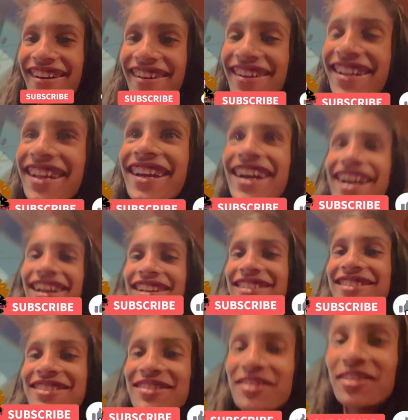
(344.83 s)
Okay
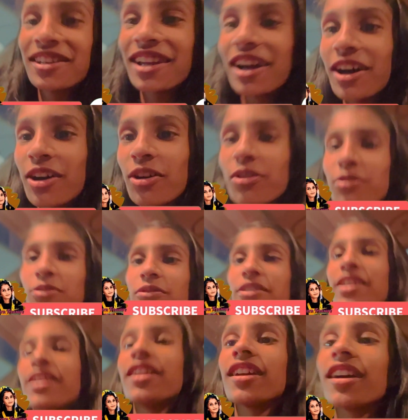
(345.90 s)
guys, so now
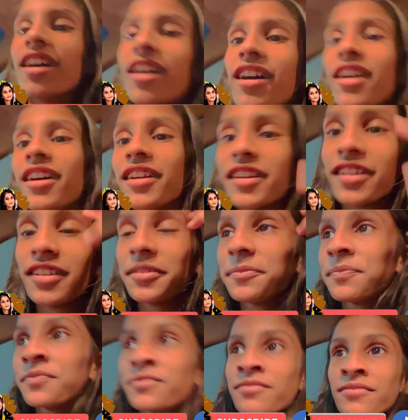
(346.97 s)
we are
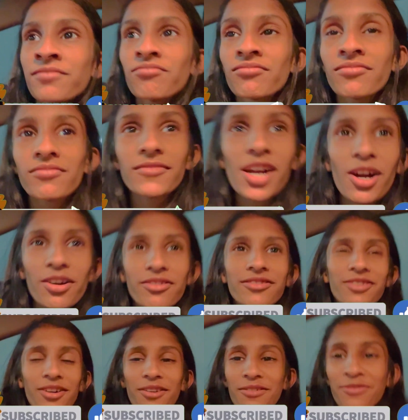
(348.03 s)

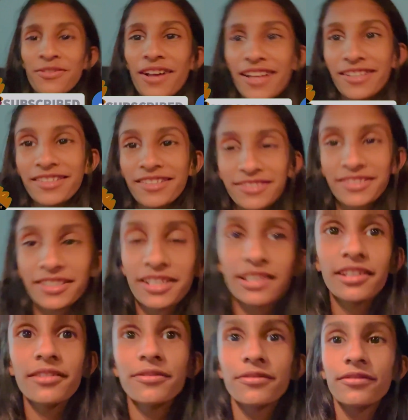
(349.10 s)
out of Al
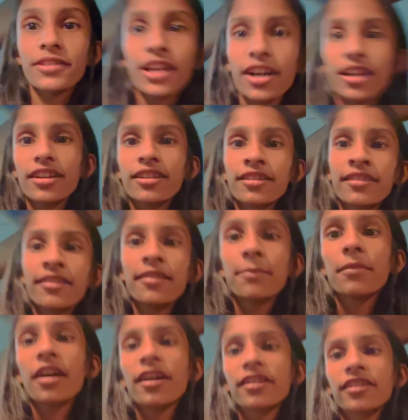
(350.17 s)
Seef. We are in the
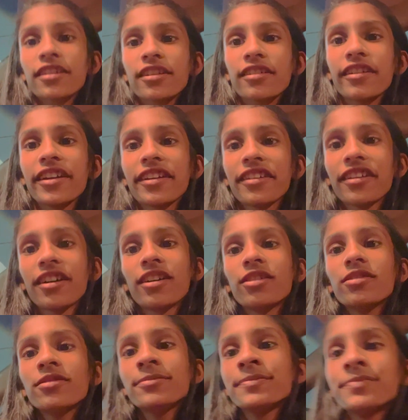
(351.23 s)
parking right
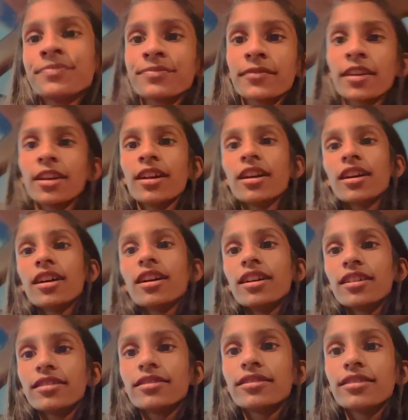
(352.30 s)
now.
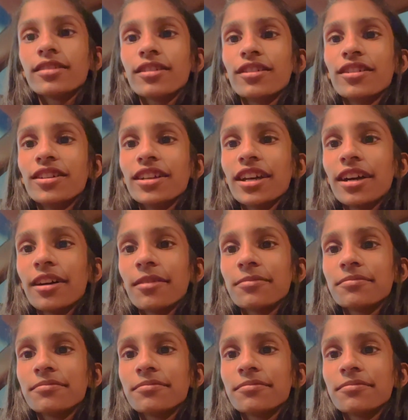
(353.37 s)
So yeah,